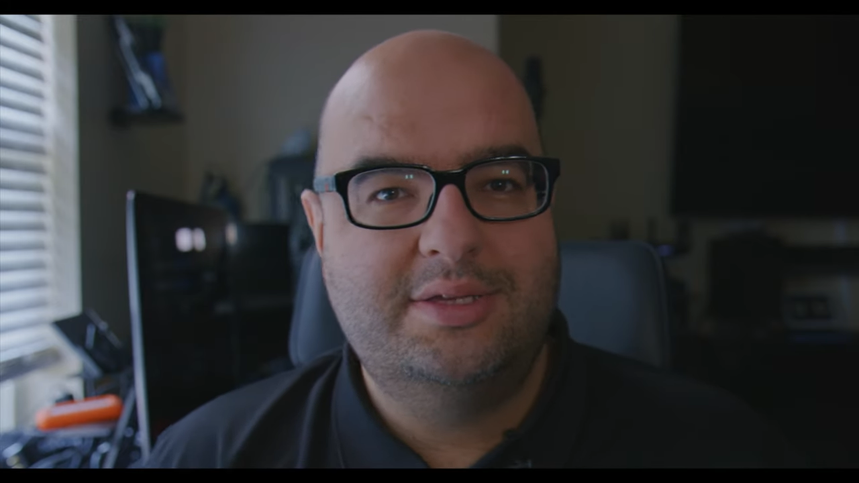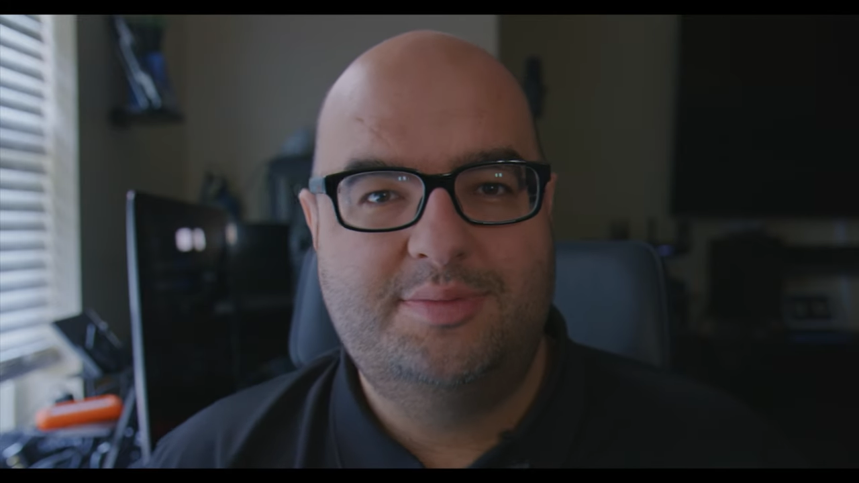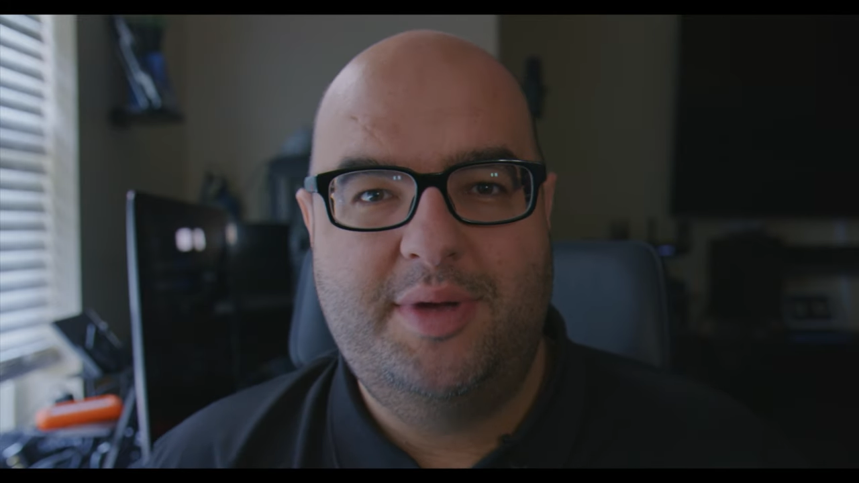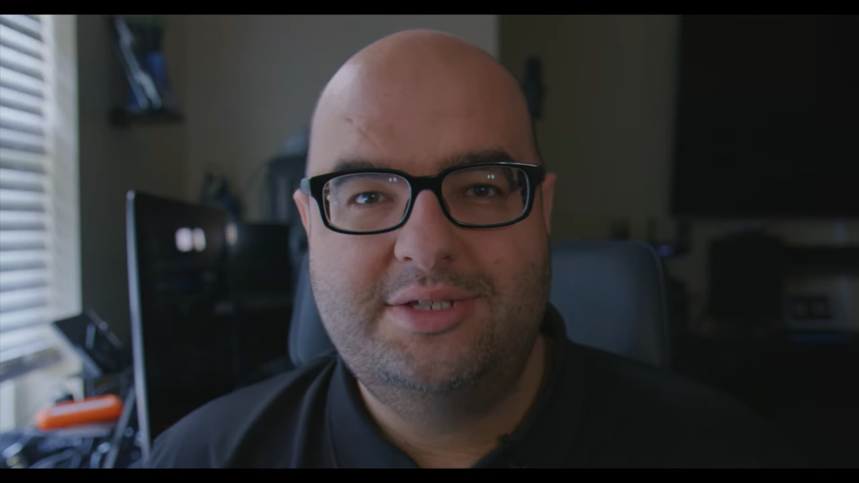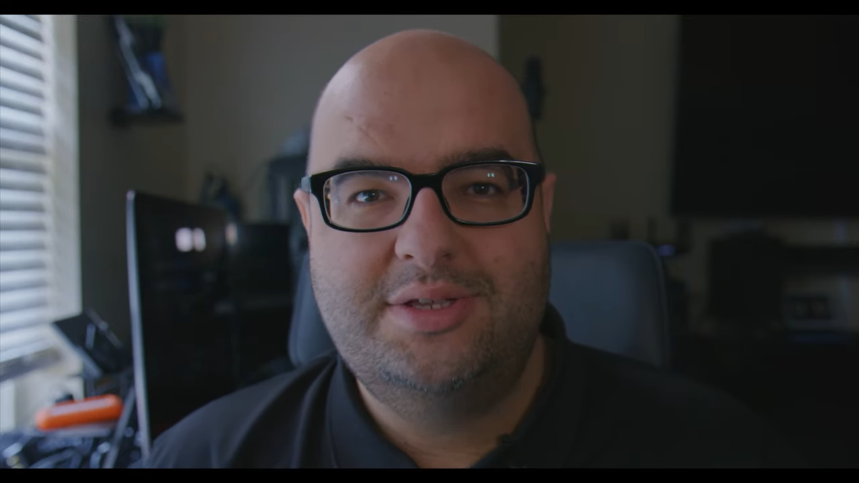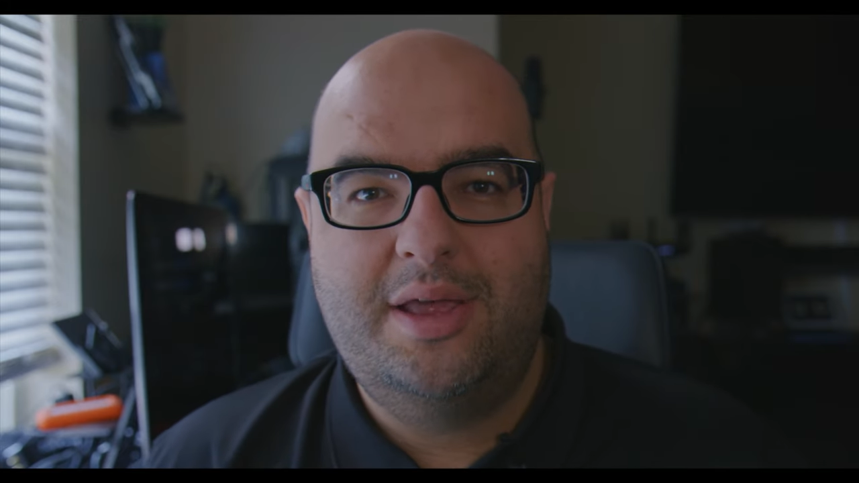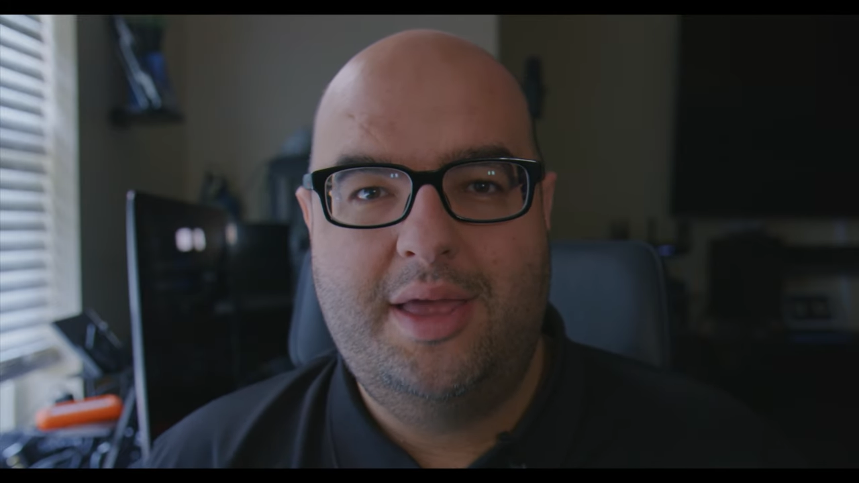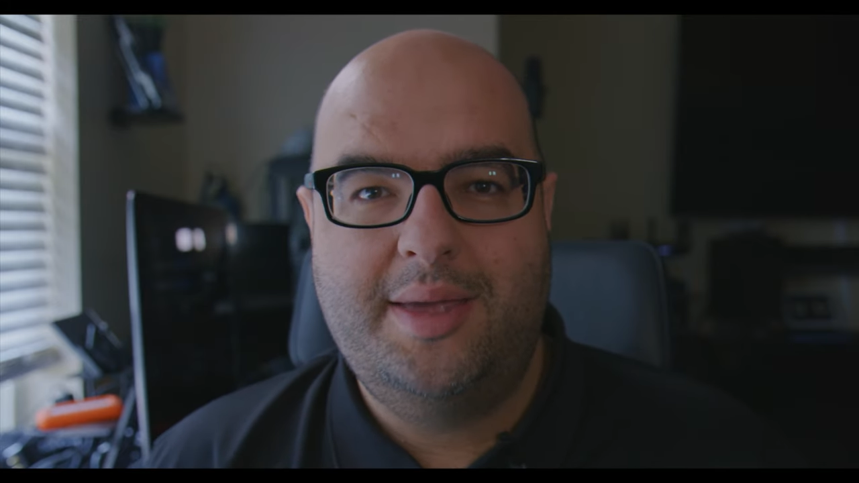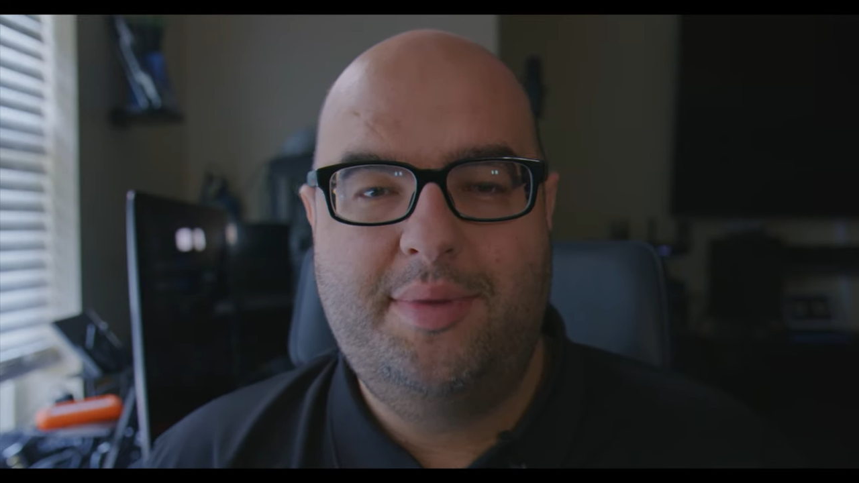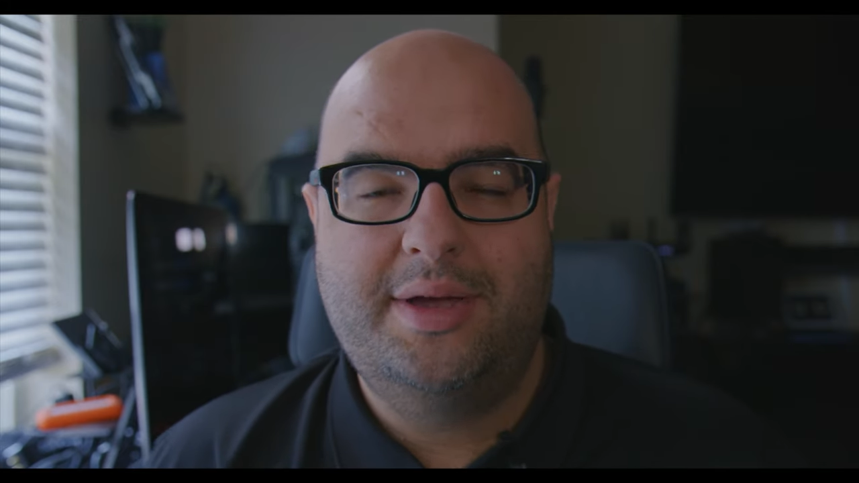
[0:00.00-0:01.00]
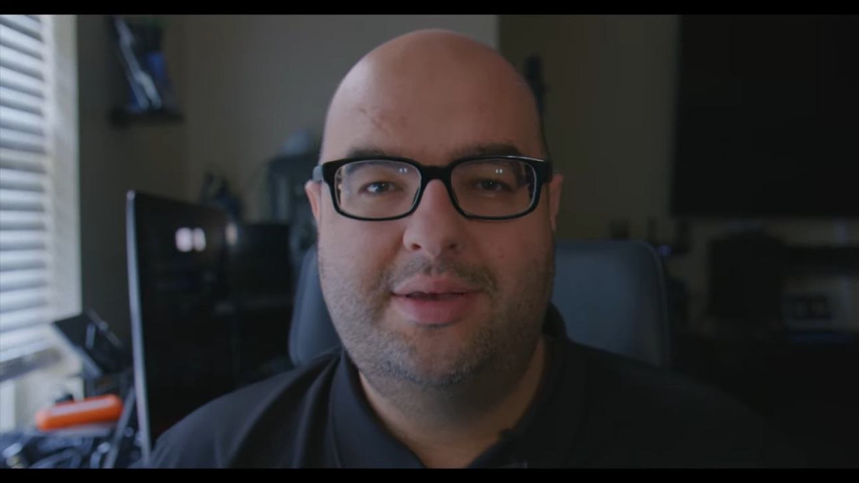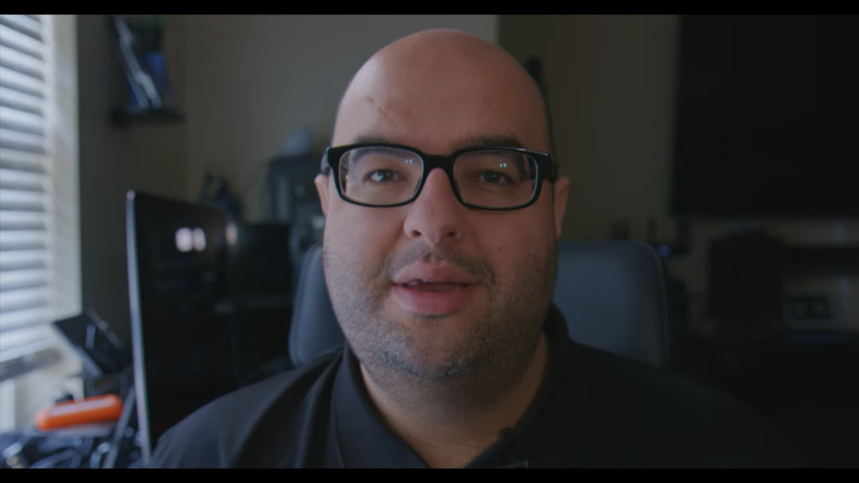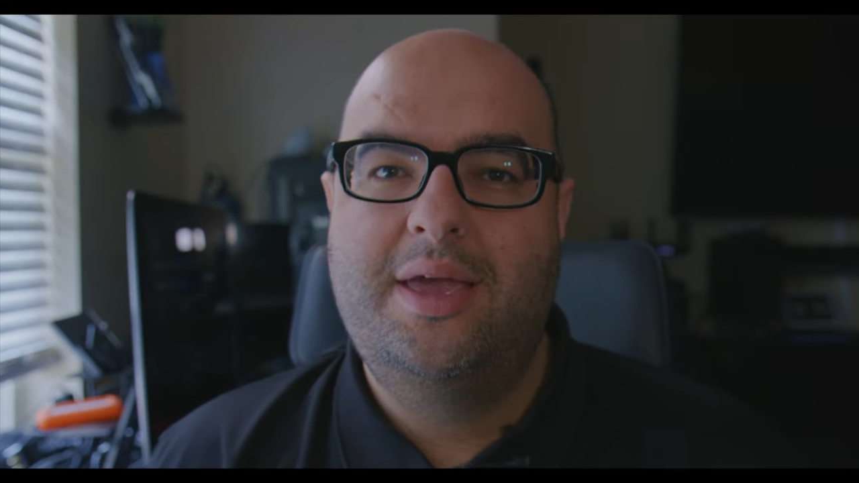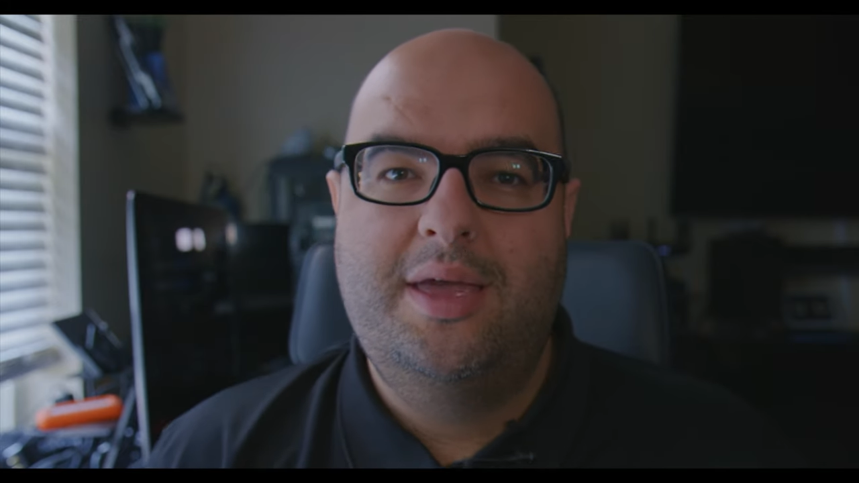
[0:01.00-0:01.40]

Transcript: smash that like button,